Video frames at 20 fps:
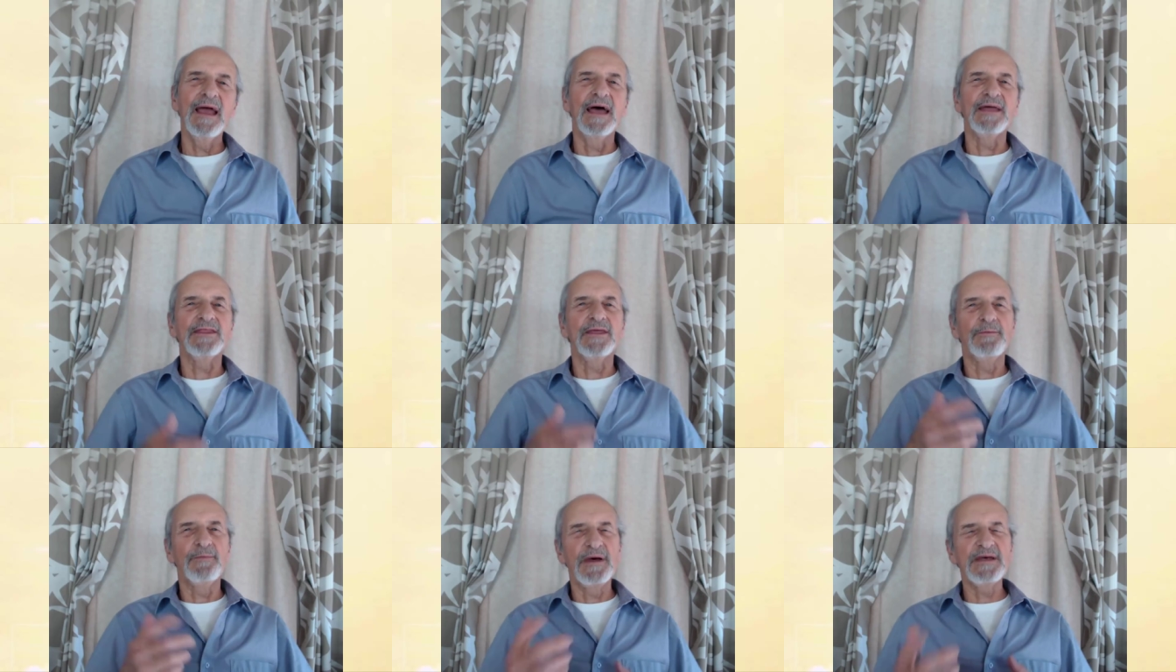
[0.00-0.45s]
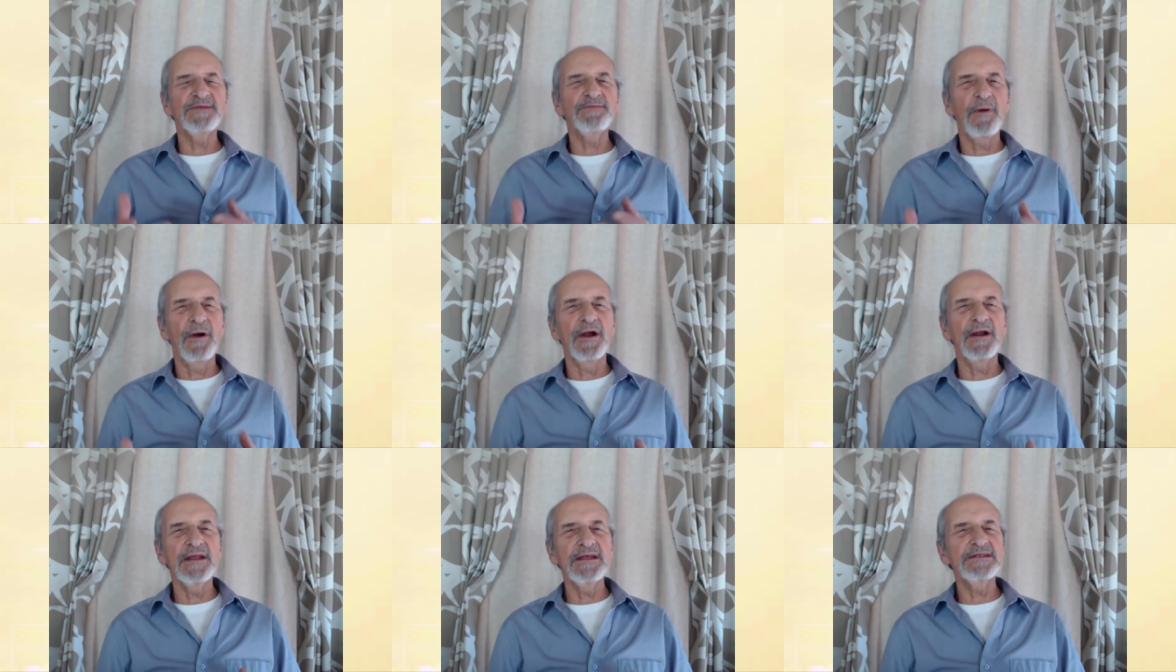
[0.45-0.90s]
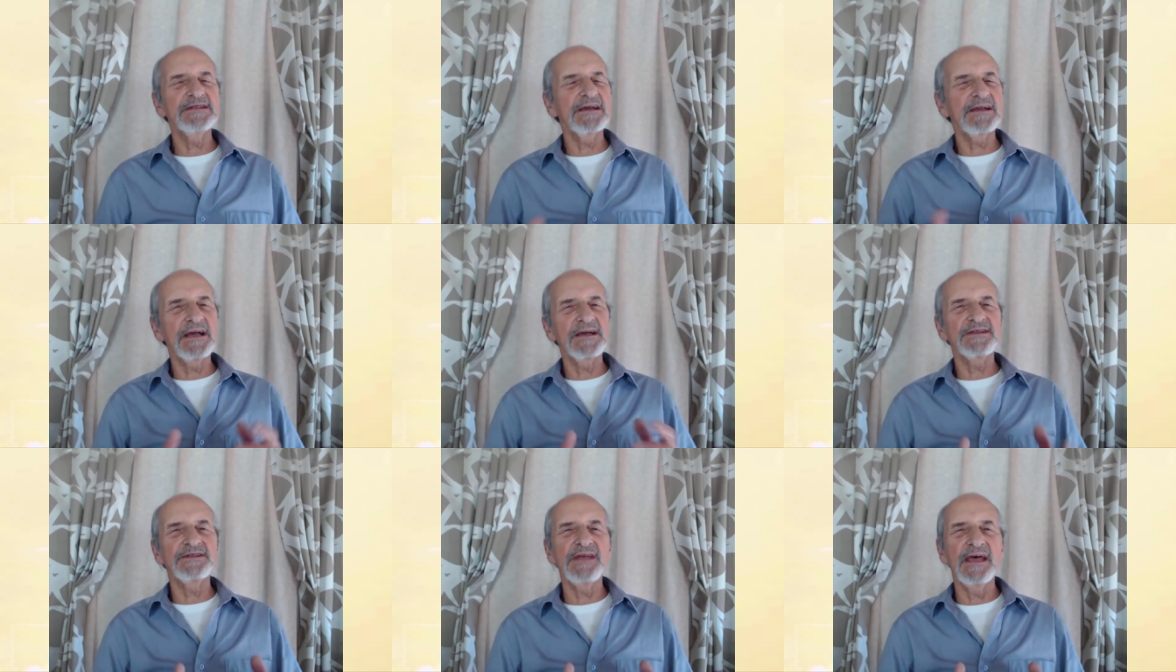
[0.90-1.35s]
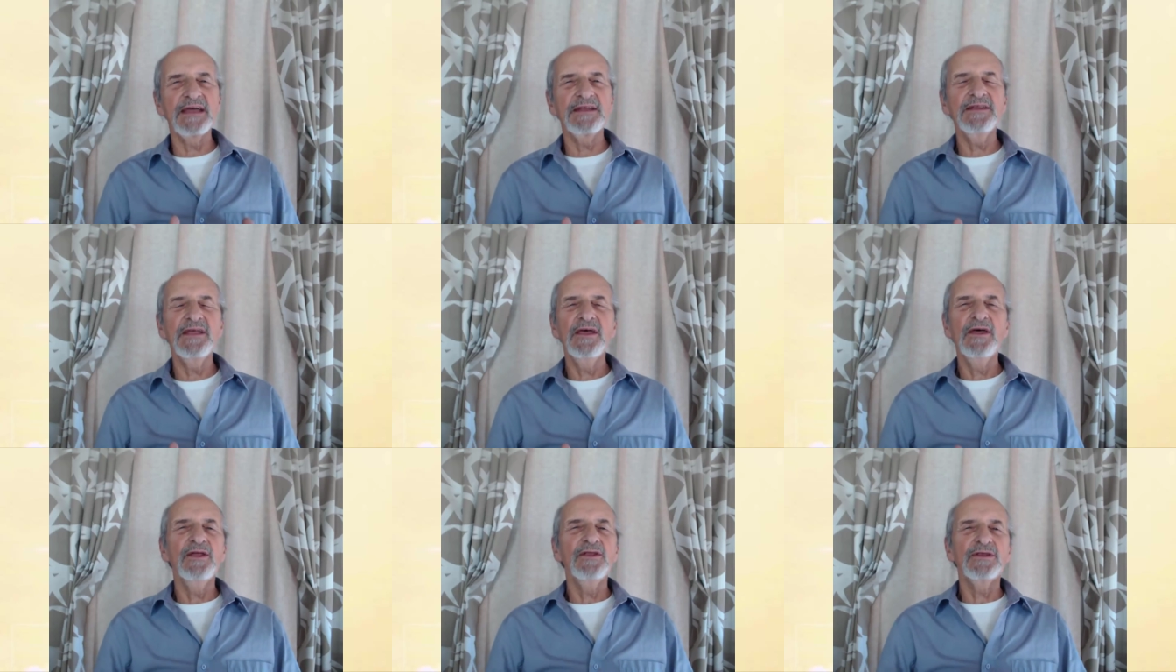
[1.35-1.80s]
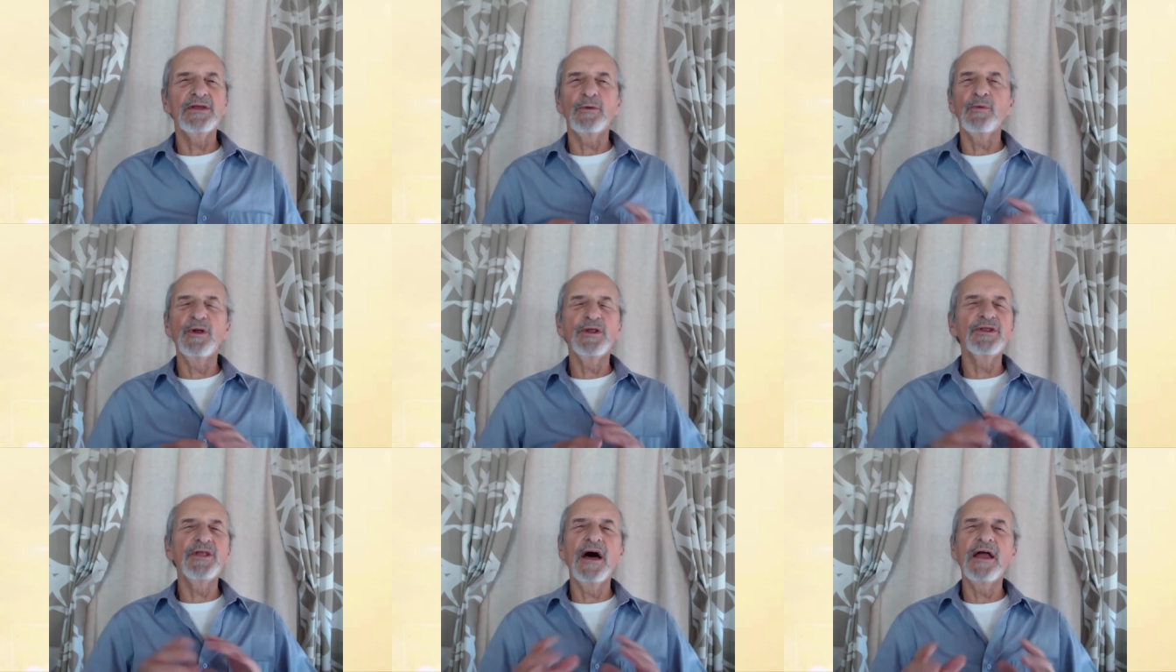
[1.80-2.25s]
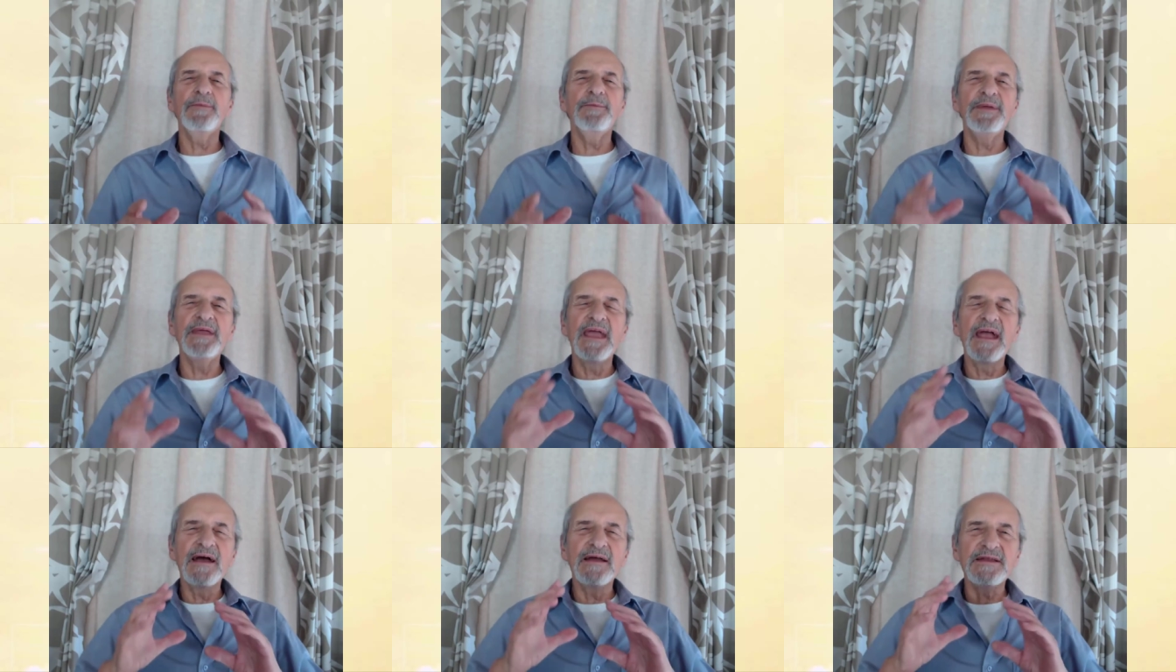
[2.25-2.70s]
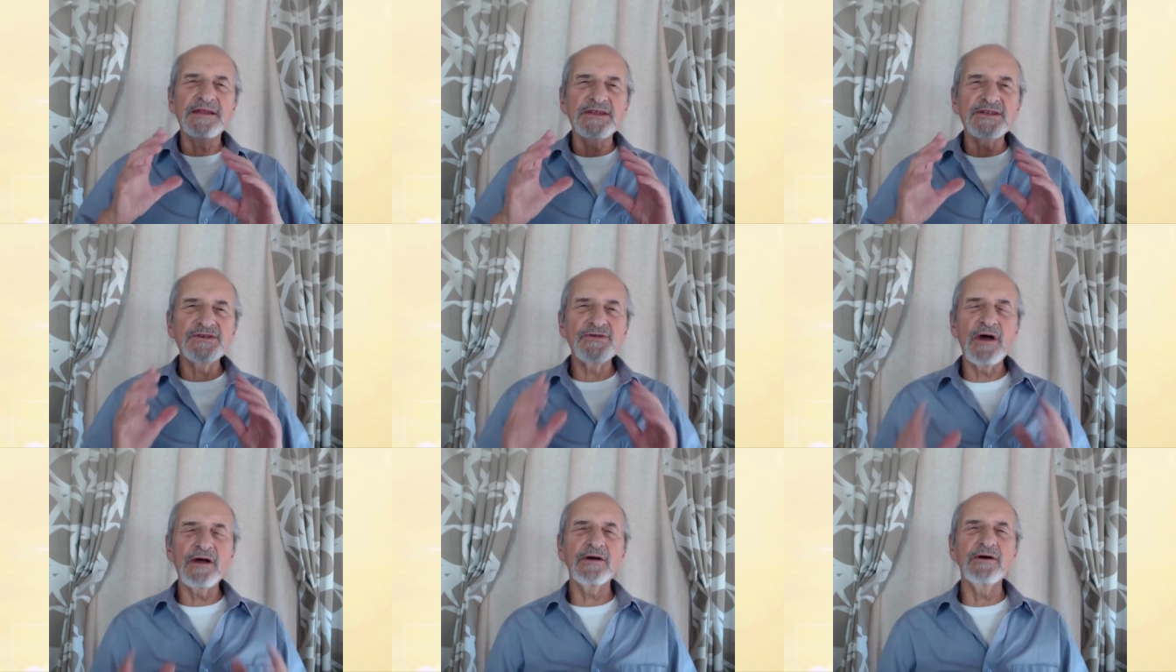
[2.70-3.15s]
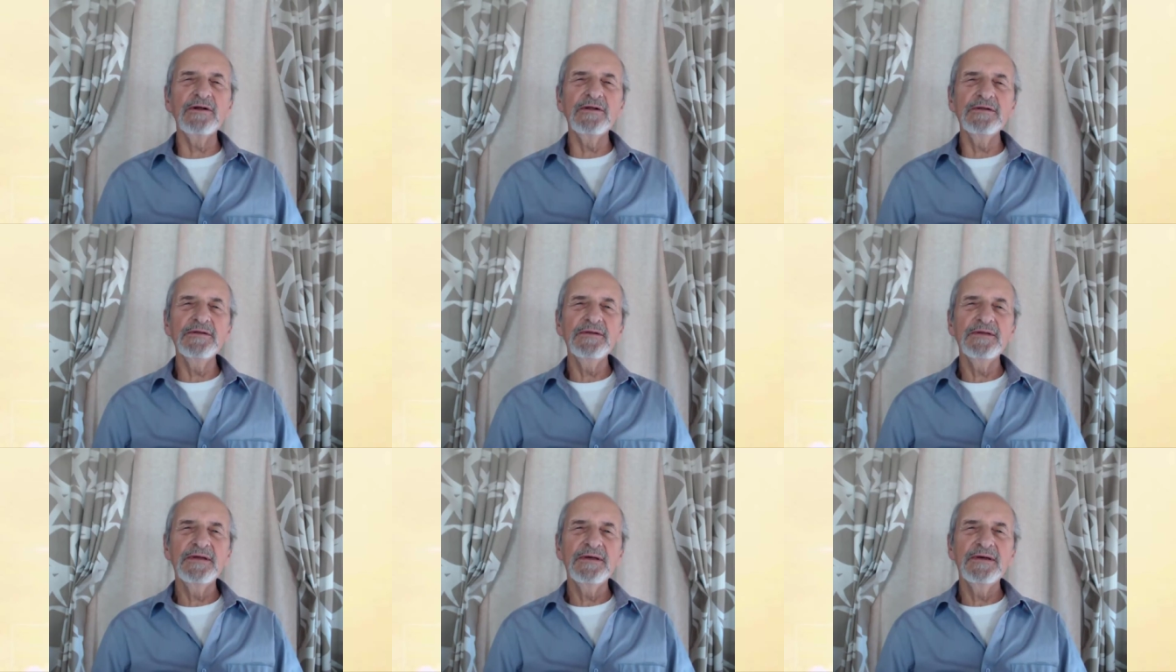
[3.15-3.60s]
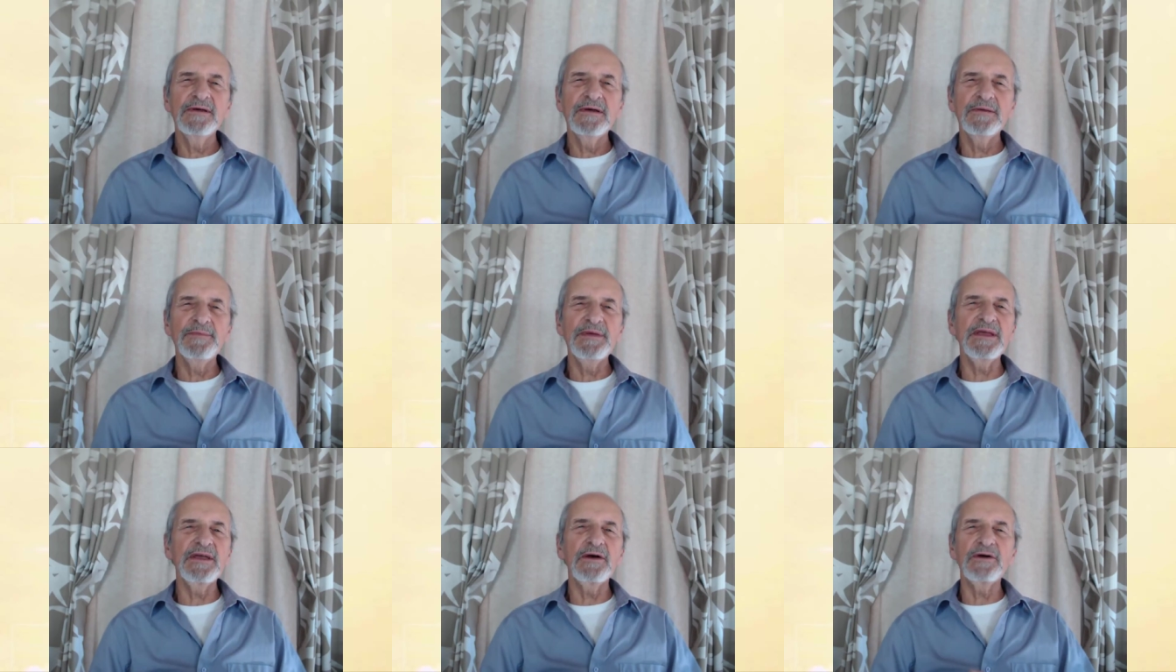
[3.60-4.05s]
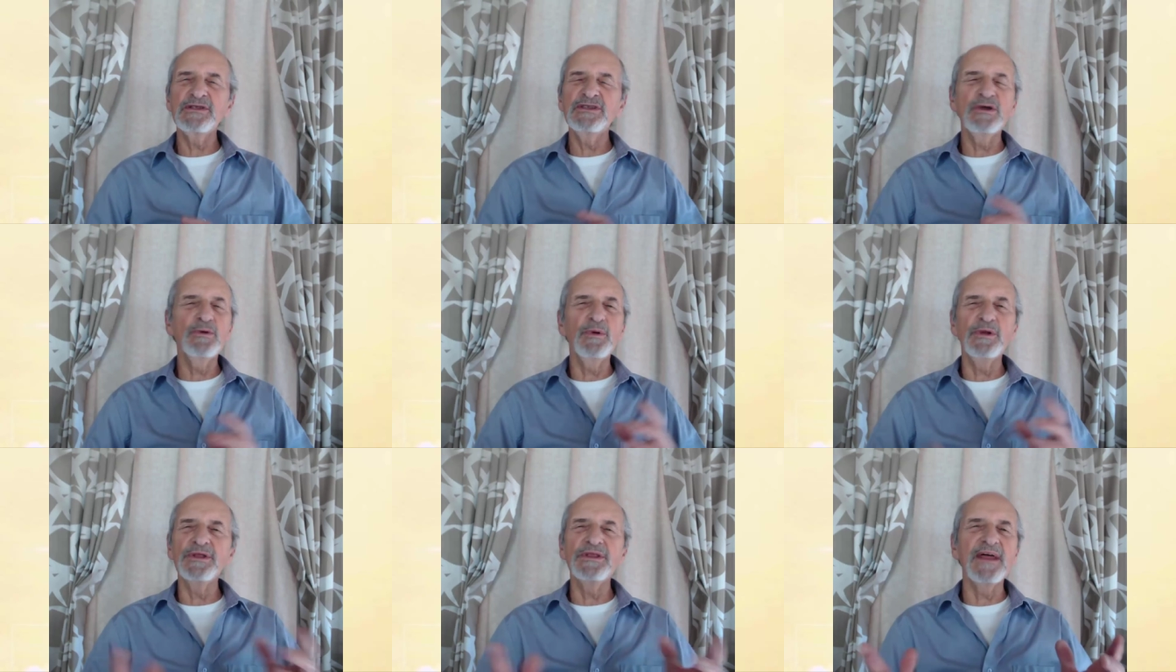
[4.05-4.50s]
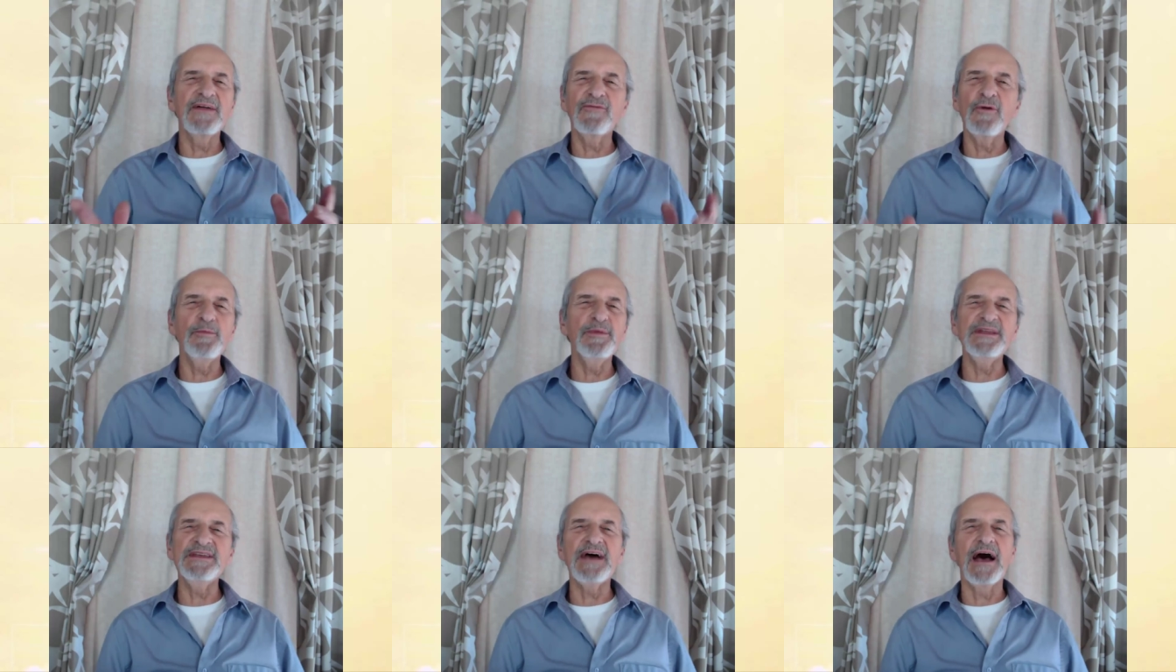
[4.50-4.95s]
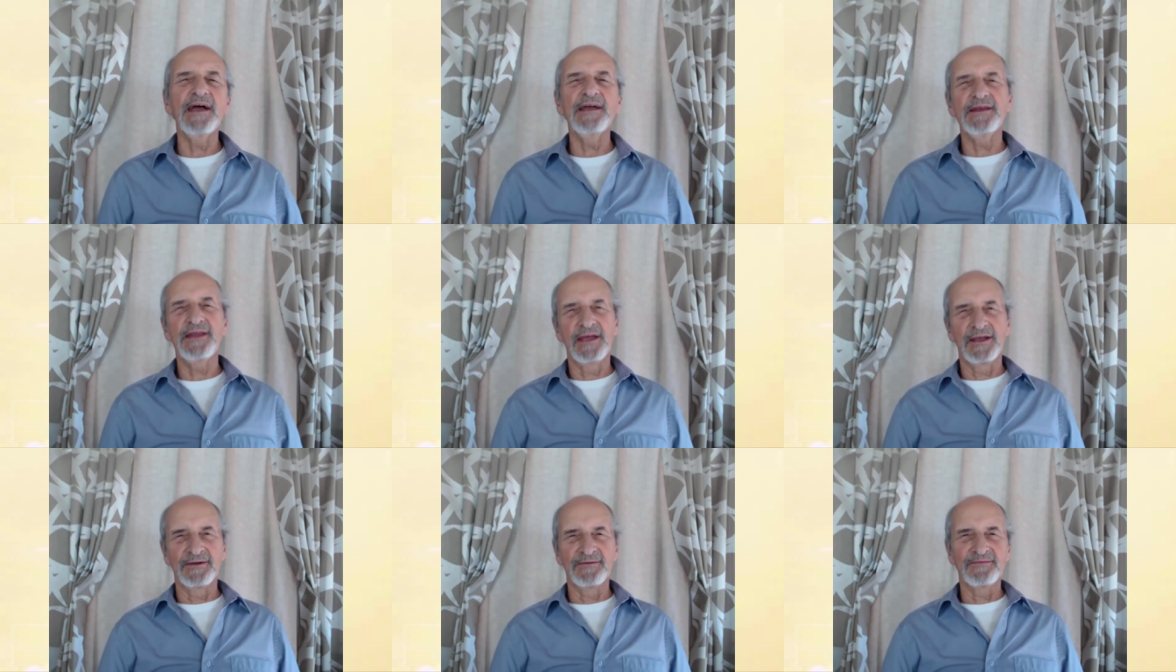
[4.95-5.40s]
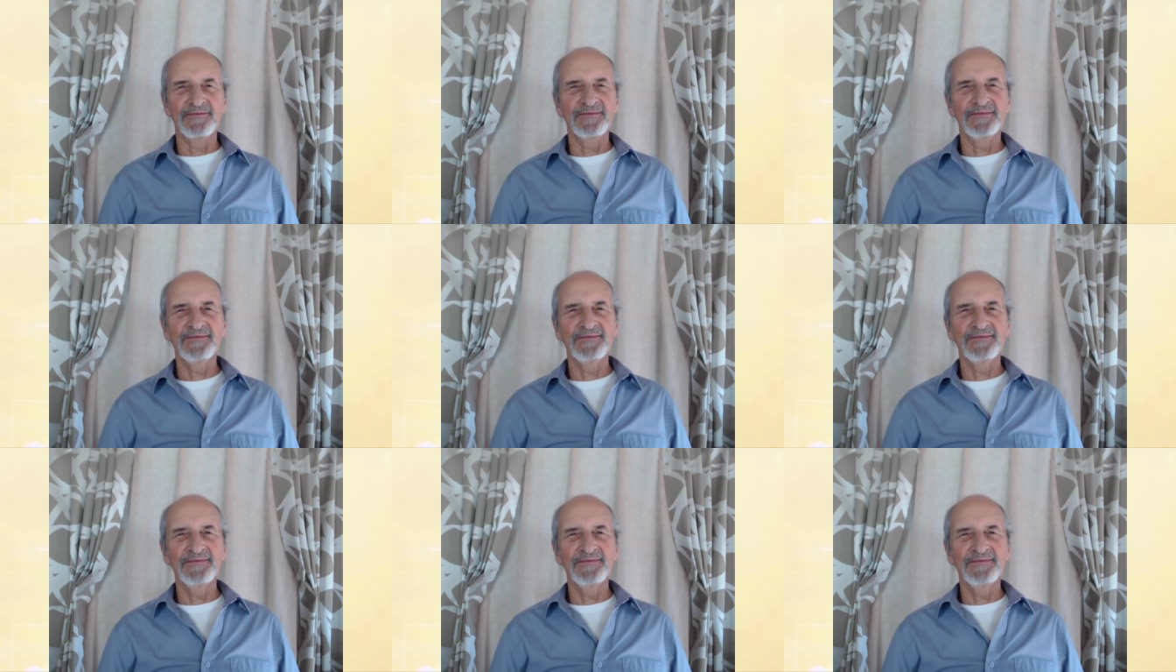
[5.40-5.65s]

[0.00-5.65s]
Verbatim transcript: And the best part is, like I said, there will not be any struggle because you will never be dieting.